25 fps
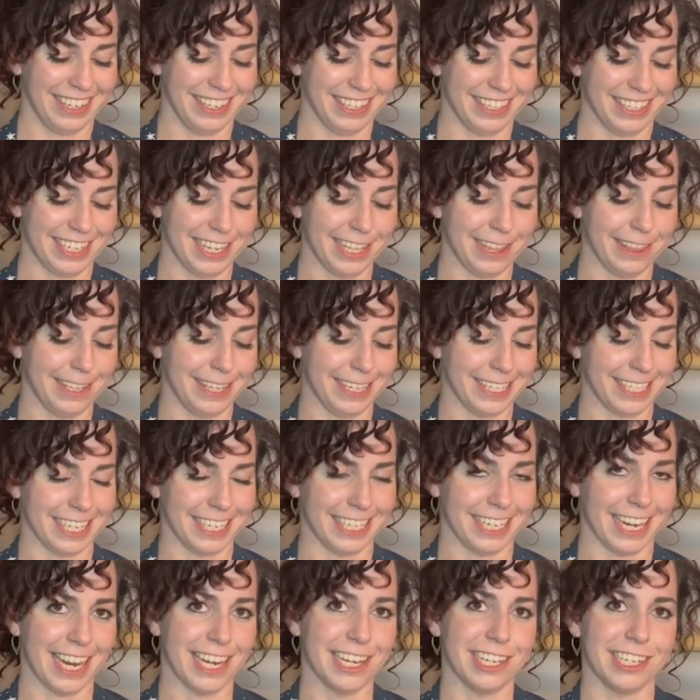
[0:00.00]
did these
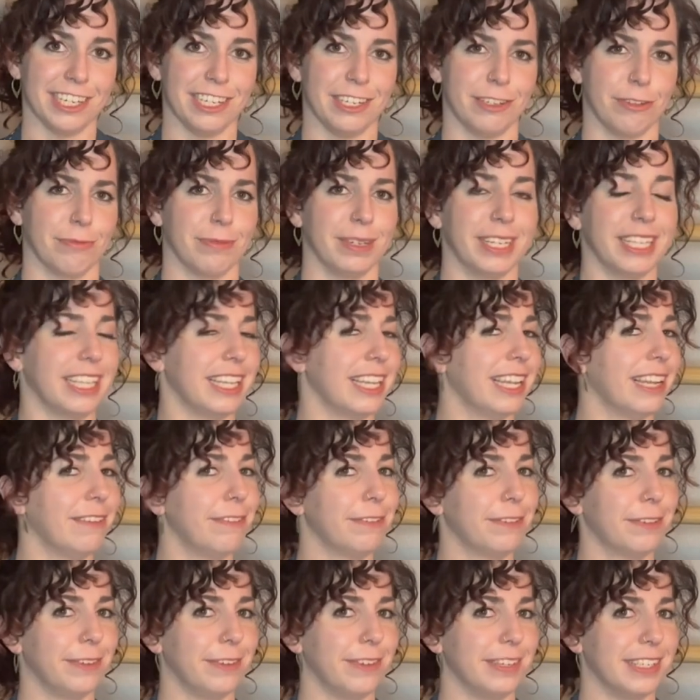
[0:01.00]
intentions really
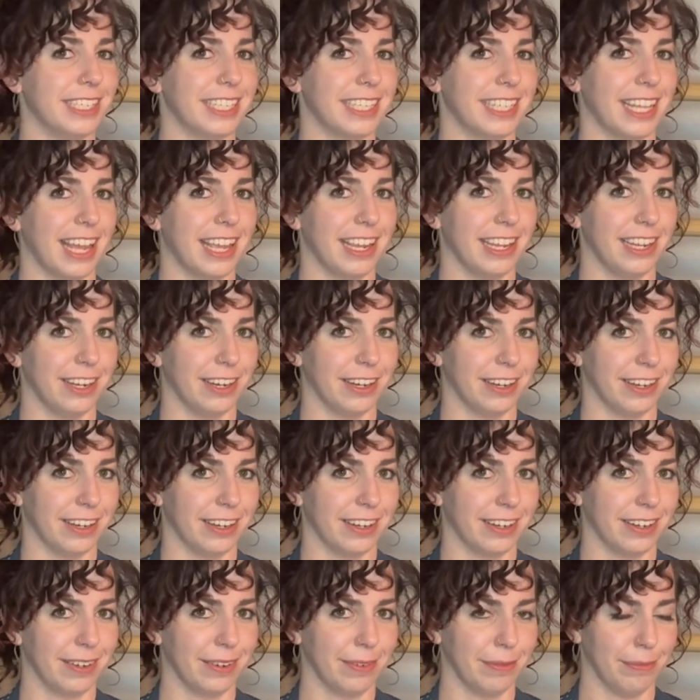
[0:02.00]
influence that
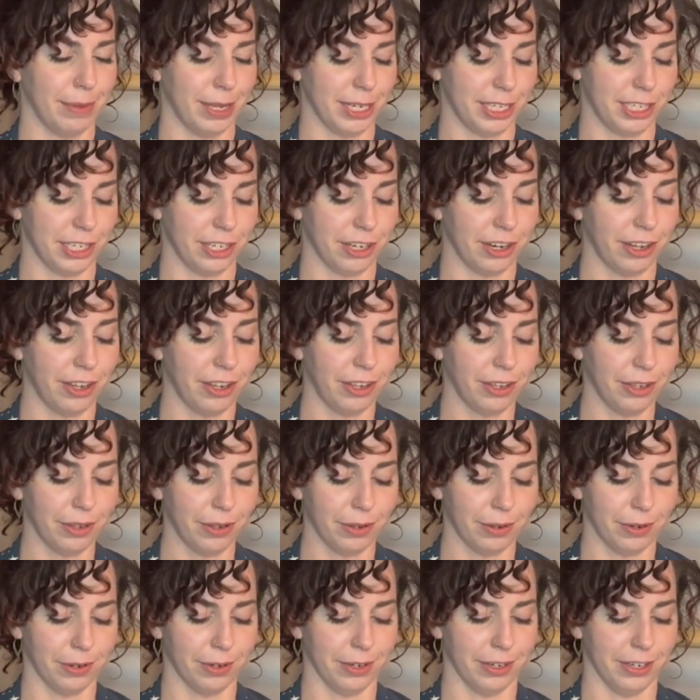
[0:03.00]
year much at all,
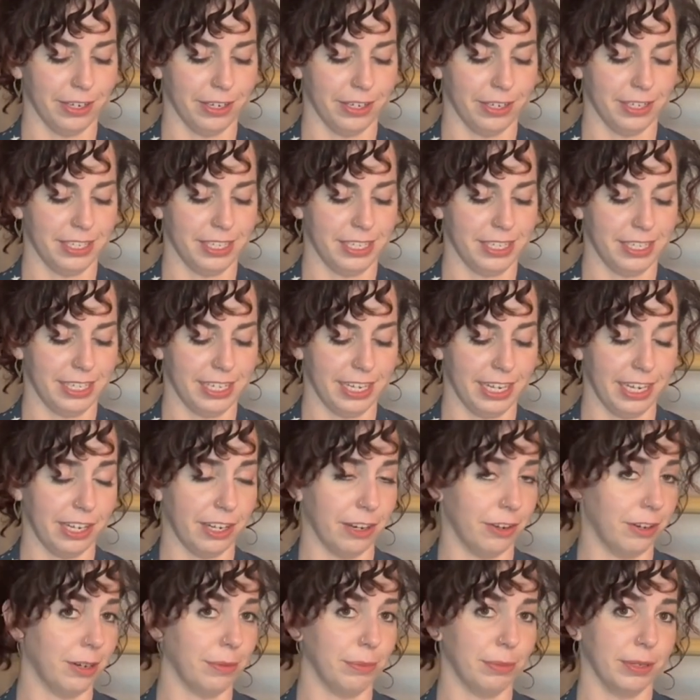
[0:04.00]
or did it
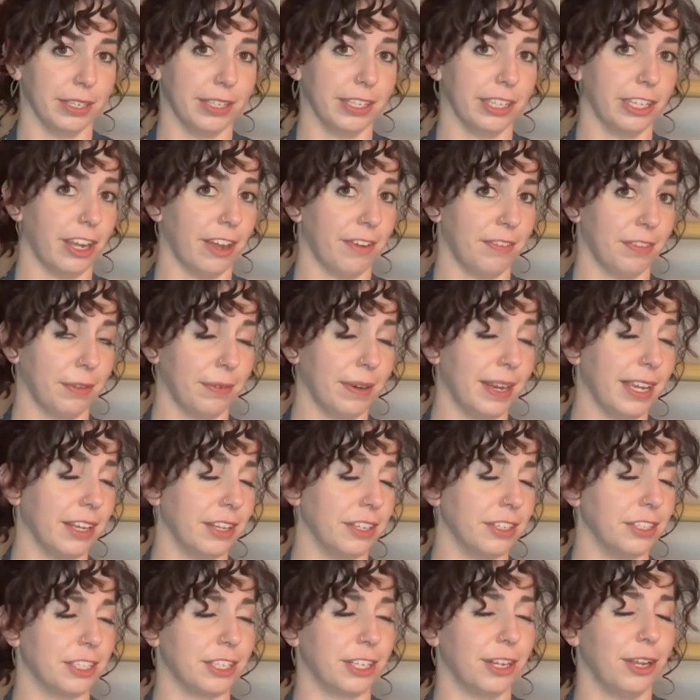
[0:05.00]
go completely off the
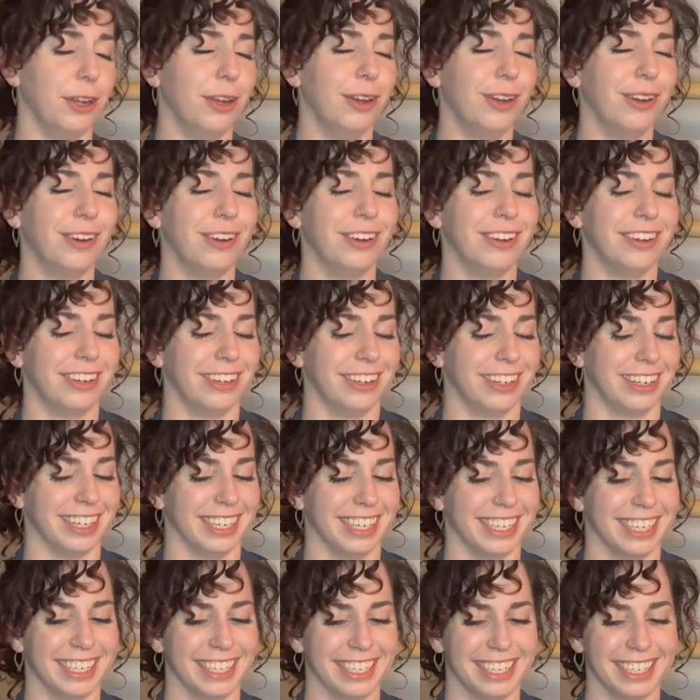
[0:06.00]
rails?
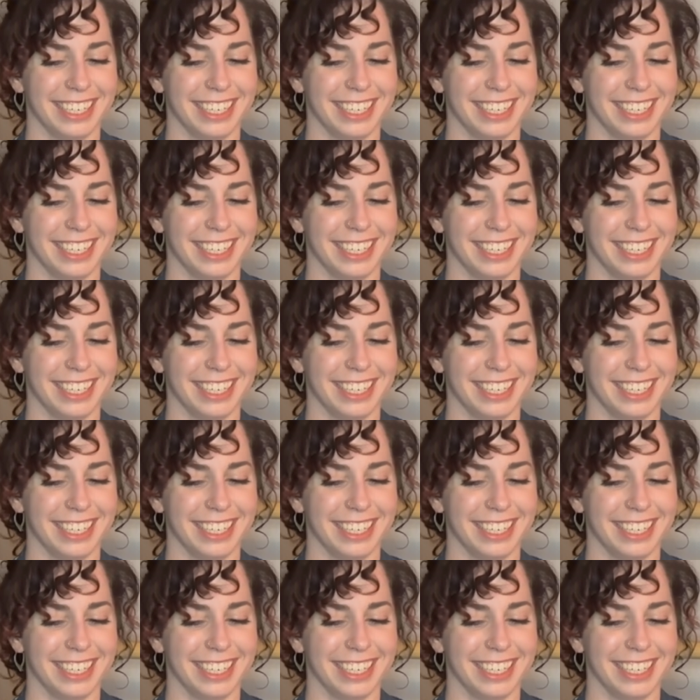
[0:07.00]
Or,